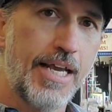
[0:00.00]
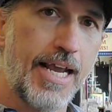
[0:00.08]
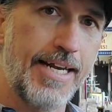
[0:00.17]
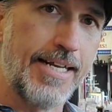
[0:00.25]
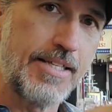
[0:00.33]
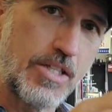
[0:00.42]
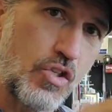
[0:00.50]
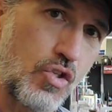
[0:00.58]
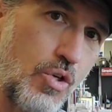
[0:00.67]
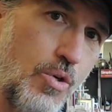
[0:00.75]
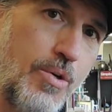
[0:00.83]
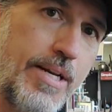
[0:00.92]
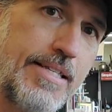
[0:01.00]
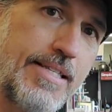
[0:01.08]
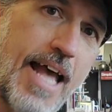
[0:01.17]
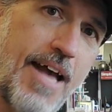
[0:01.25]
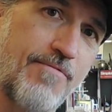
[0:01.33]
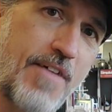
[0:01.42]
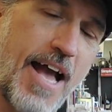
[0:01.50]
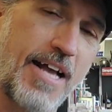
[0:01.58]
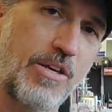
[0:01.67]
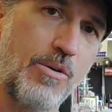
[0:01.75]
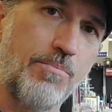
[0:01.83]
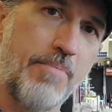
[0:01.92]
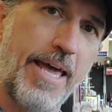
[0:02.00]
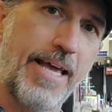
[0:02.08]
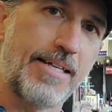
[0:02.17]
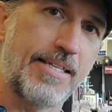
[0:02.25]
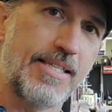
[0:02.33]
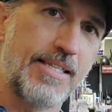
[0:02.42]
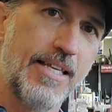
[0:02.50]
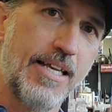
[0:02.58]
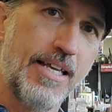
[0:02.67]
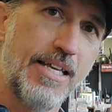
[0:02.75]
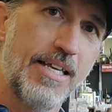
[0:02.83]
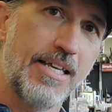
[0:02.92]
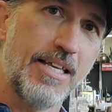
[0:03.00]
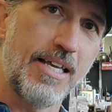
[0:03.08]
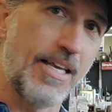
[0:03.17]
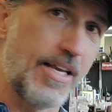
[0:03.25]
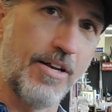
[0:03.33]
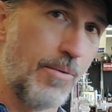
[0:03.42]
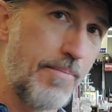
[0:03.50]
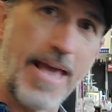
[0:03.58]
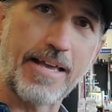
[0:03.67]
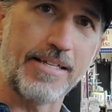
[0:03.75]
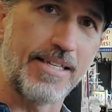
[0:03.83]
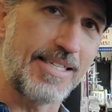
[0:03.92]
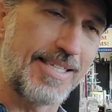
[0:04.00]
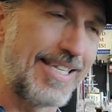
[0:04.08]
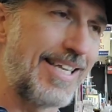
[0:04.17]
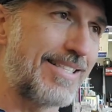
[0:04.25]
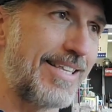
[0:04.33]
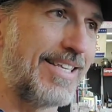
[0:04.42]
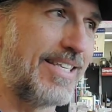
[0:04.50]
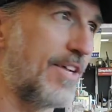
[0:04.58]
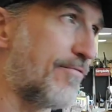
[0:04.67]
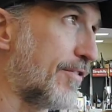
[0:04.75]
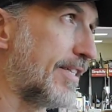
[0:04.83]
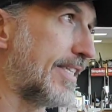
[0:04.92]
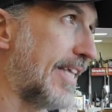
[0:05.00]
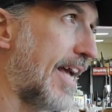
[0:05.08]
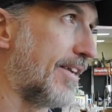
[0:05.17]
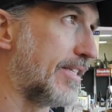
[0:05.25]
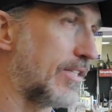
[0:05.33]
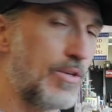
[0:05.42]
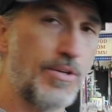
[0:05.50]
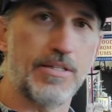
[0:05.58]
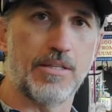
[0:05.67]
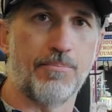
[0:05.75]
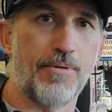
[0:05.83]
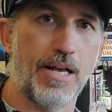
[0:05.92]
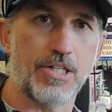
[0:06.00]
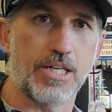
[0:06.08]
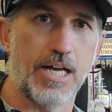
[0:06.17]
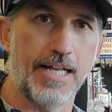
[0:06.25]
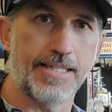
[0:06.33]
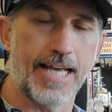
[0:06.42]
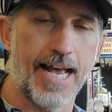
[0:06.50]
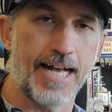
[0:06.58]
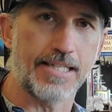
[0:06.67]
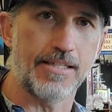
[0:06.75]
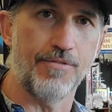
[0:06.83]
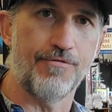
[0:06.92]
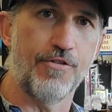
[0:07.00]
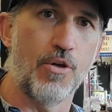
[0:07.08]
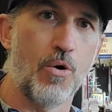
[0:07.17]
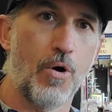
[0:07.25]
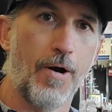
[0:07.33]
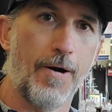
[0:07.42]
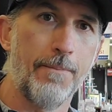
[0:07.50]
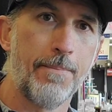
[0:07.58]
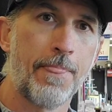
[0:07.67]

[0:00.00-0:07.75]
And as soon as that vacuum makes, it'll make a distinctly different sound as soon as the brush contacts the floor.